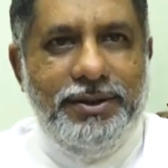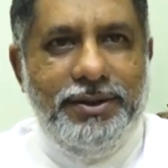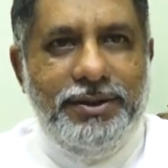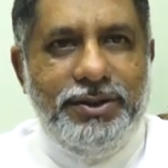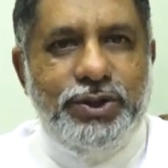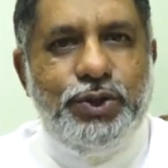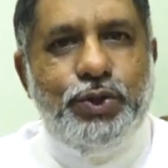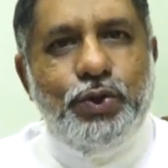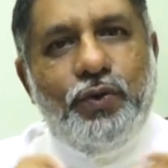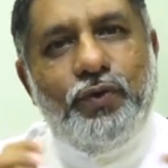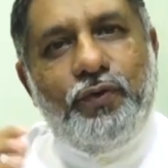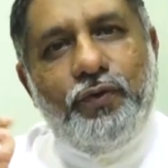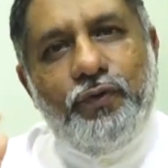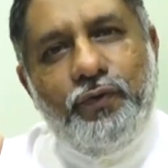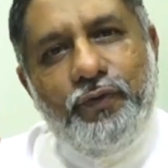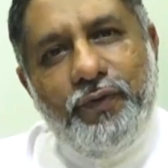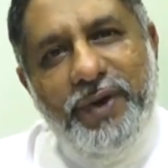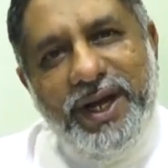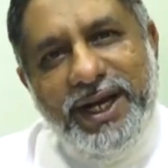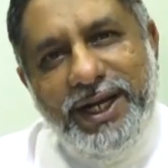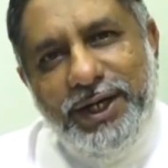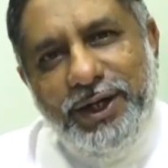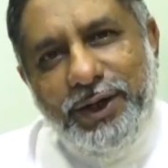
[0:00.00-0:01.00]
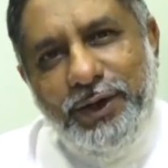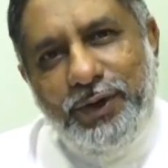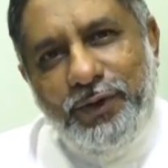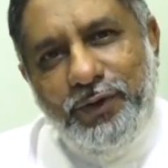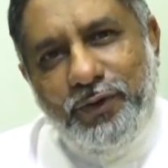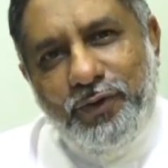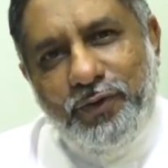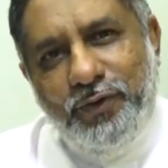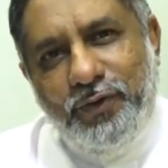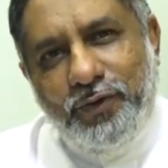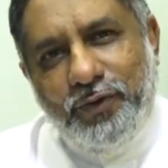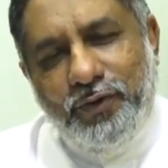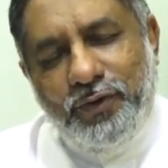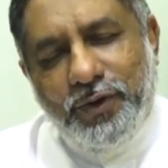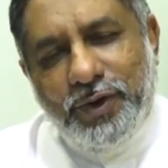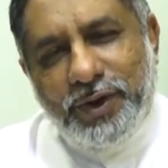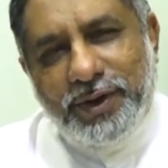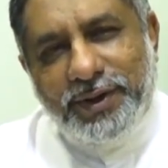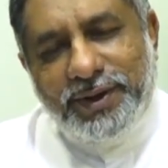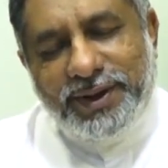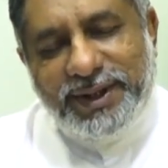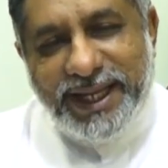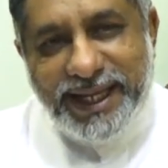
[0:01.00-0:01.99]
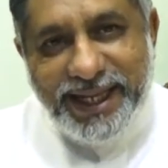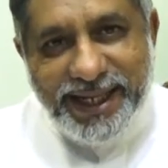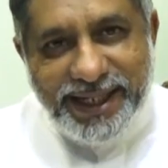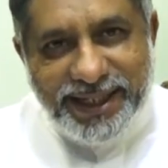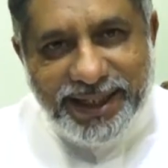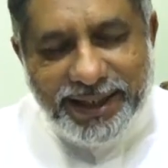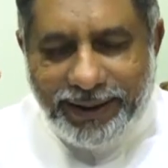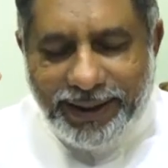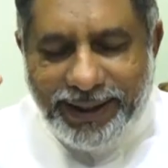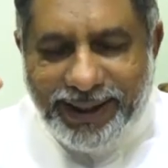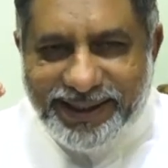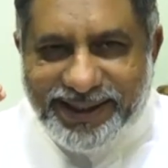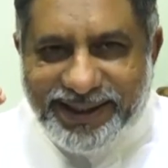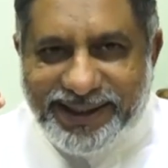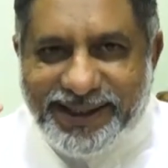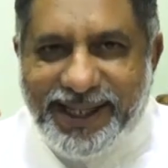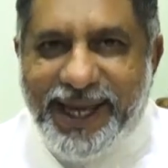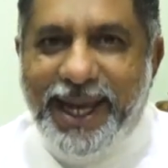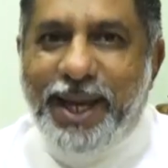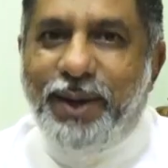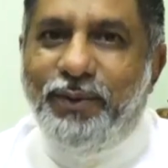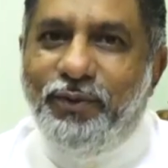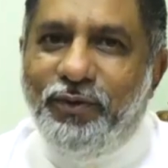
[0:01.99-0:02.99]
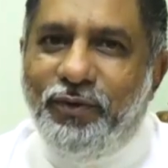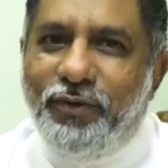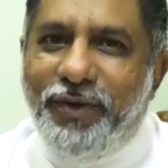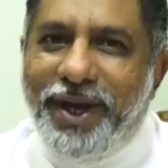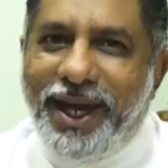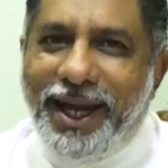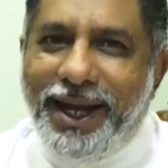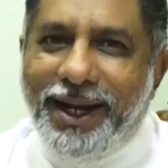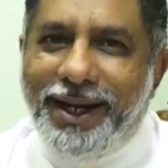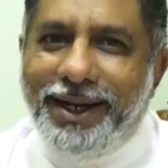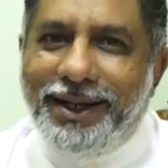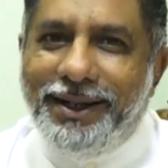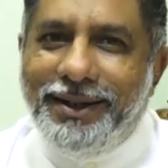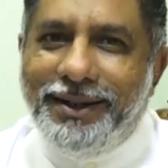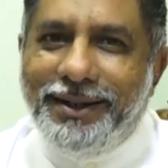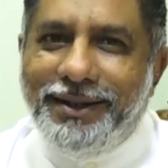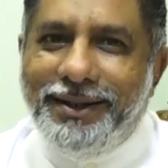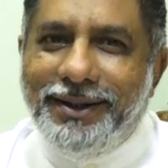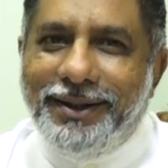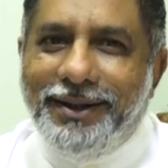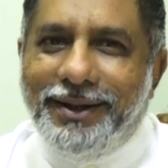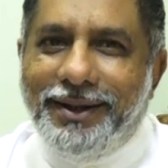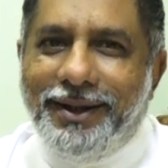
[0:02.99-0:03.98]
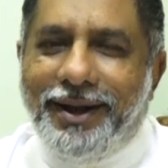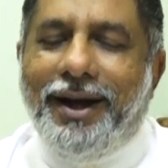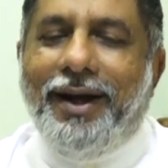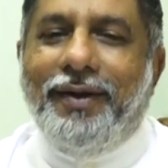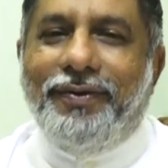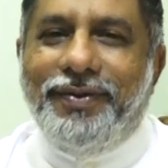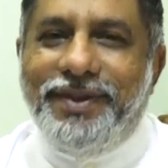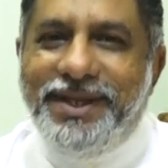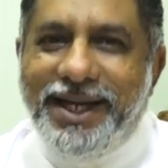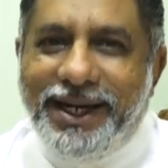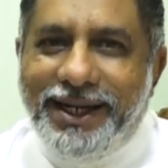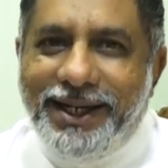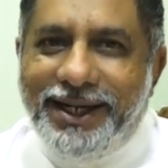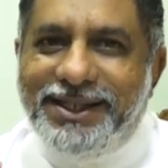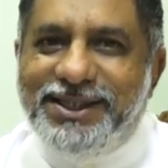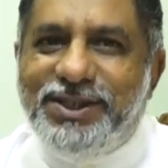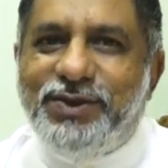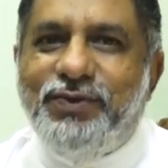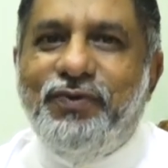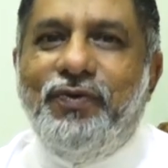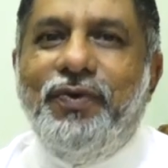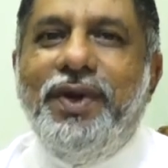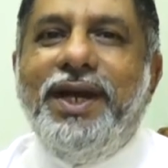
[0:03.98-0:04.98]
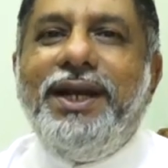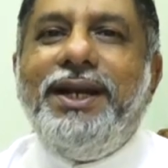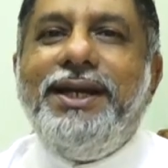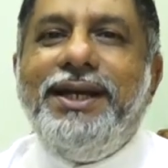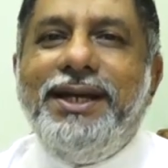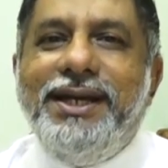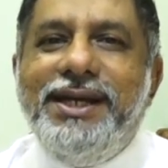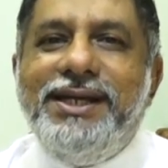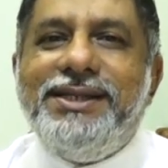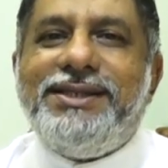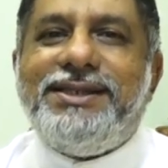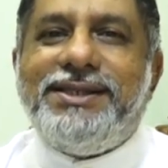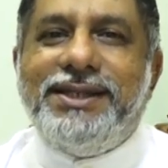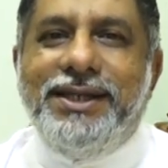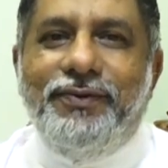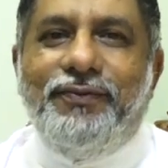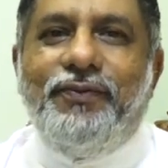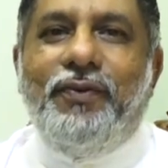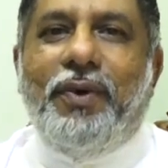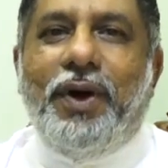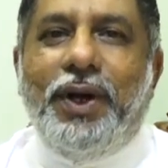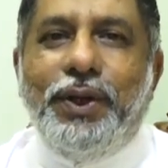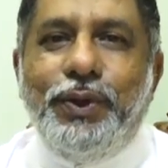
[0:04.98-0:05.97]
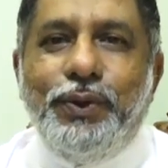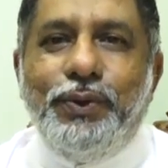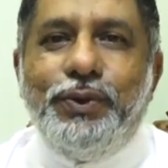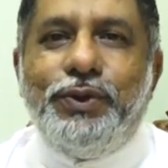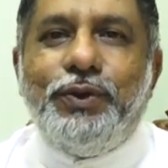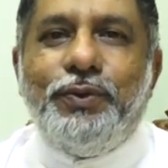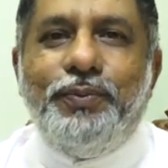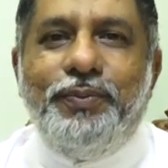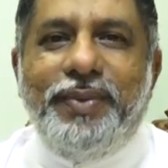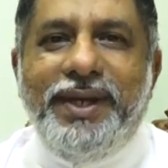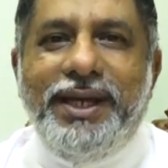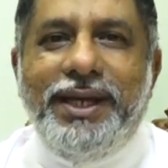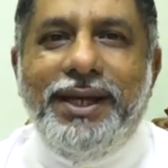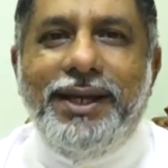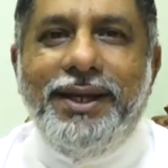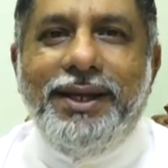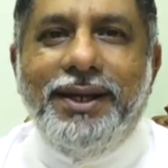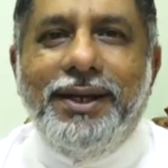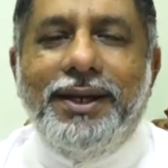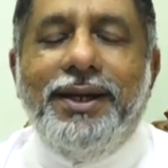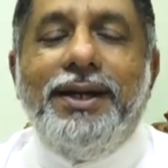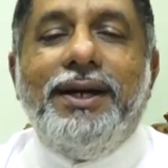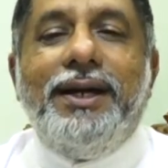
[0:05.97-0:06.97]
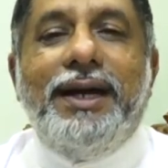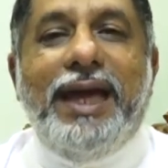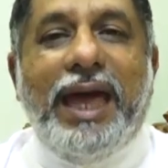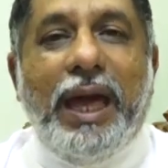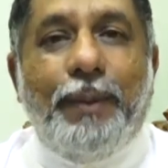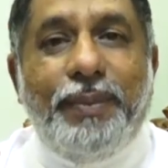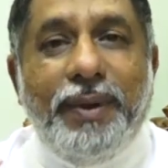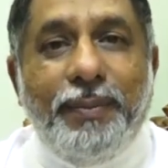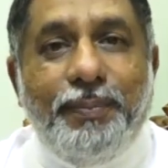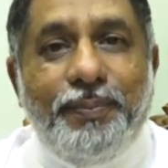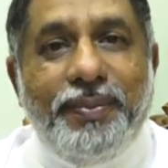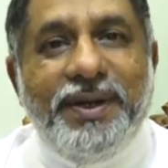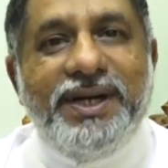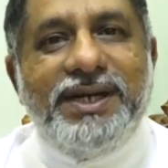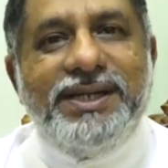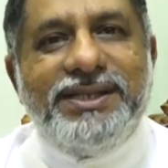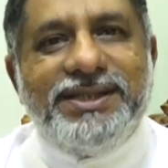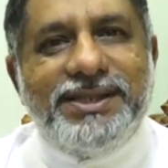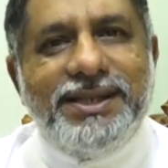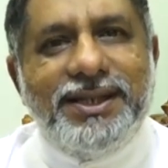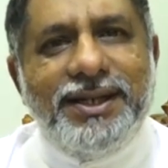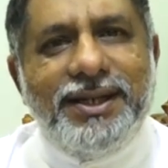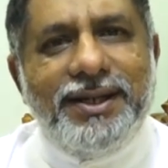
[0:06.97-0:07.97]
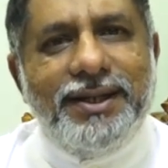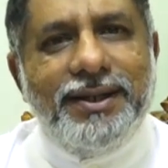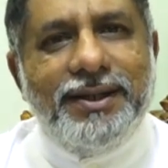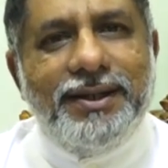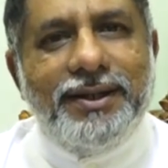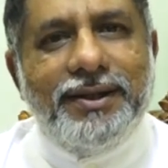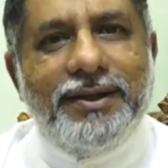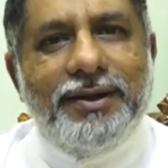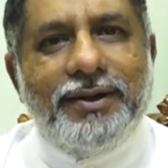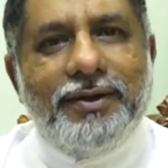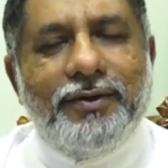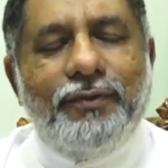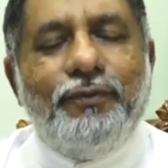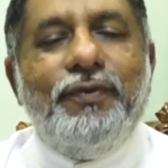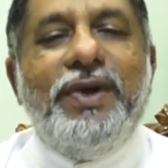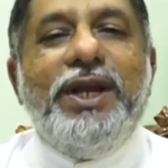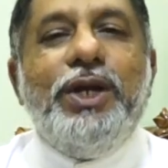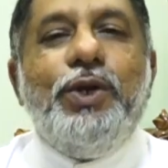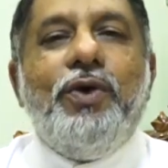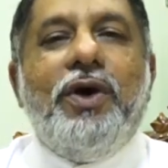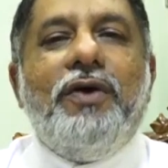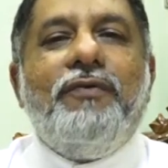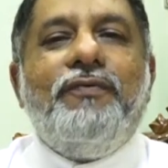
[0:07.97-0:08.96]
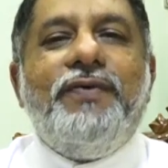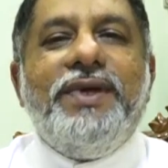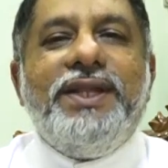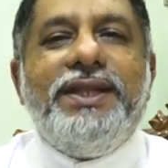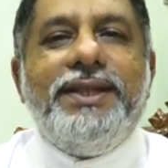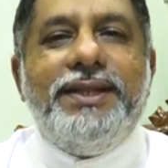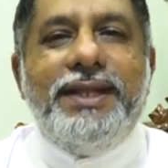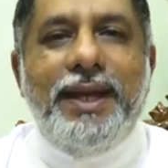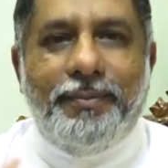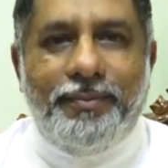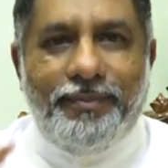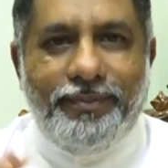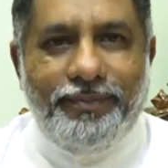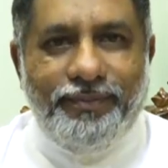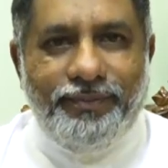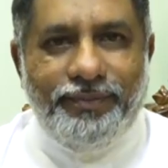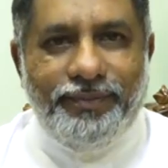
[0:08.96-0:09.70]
So when you think in the same way, then it is very easy for you to be a happy person when you are with them.